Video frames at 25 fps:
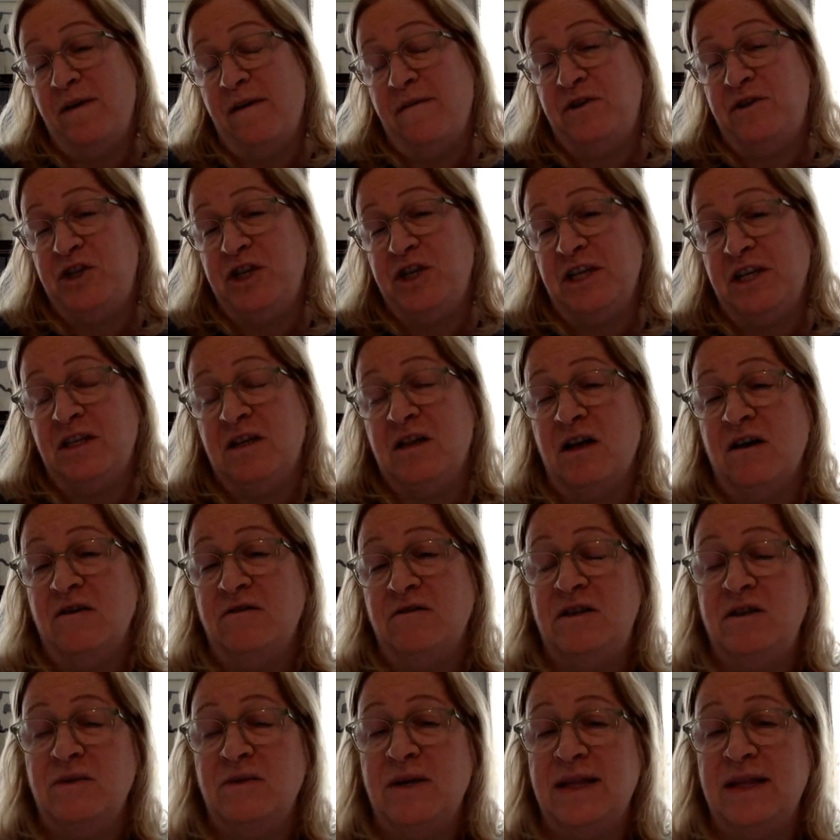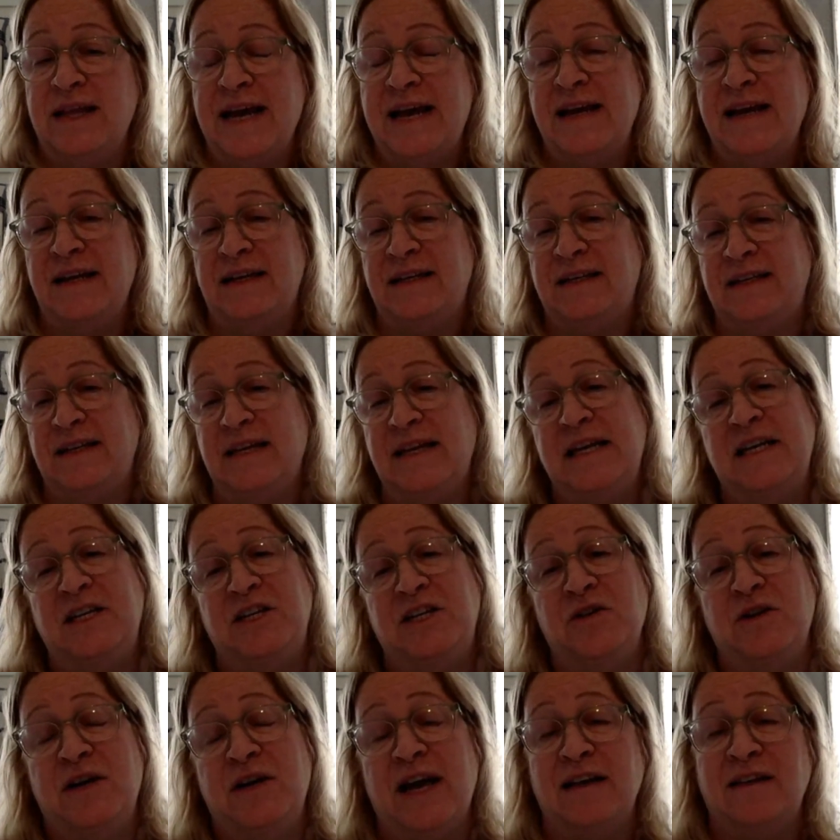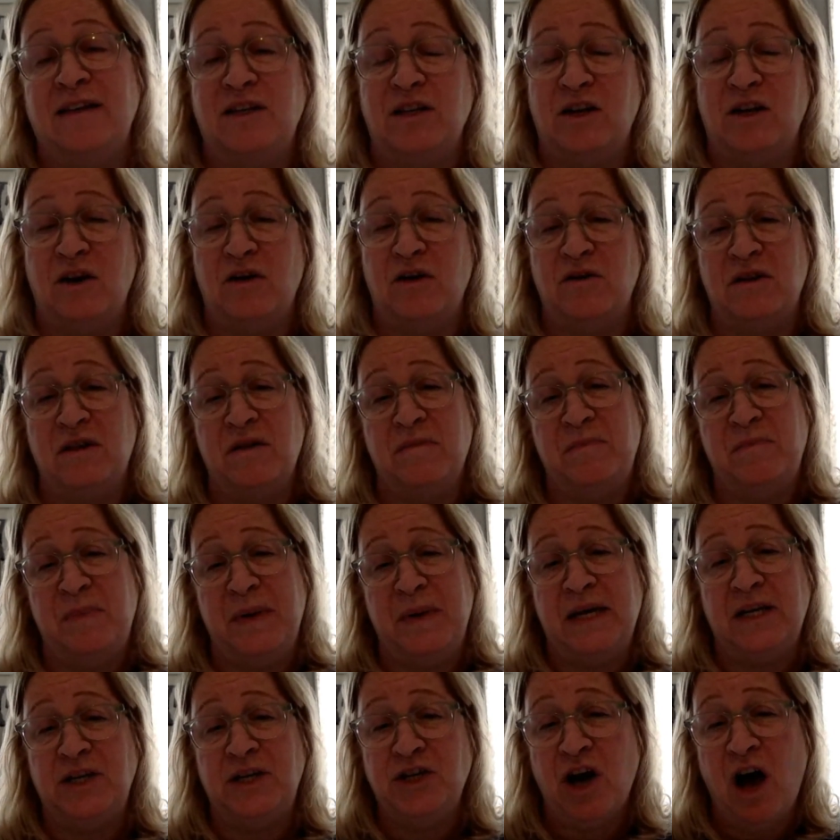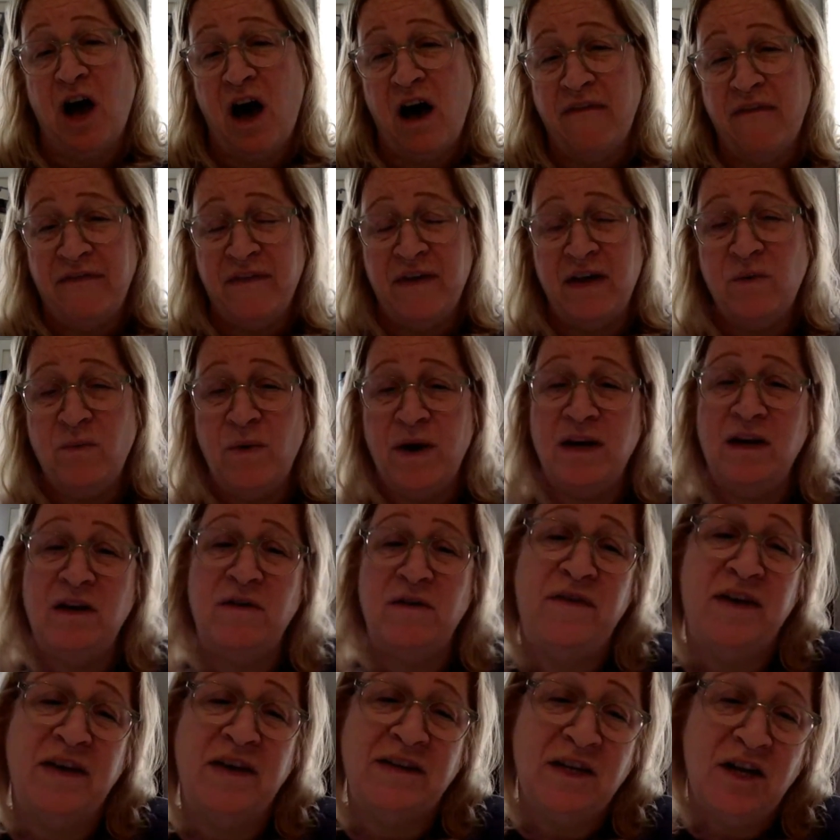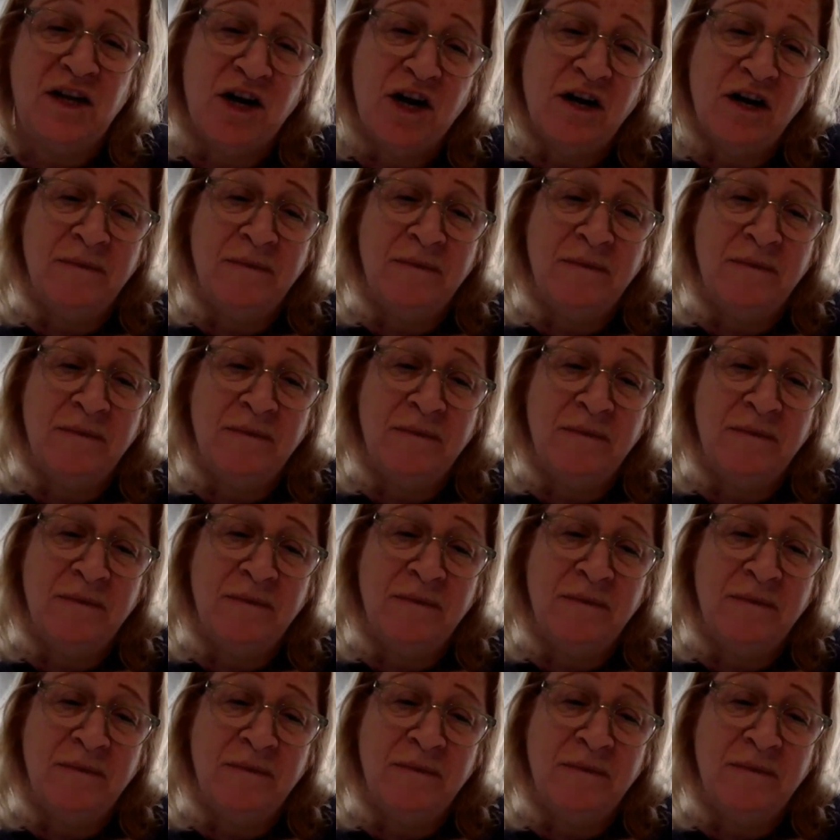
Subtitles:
she's close to Atlantic City, do you get to go to the beach often when you visit her?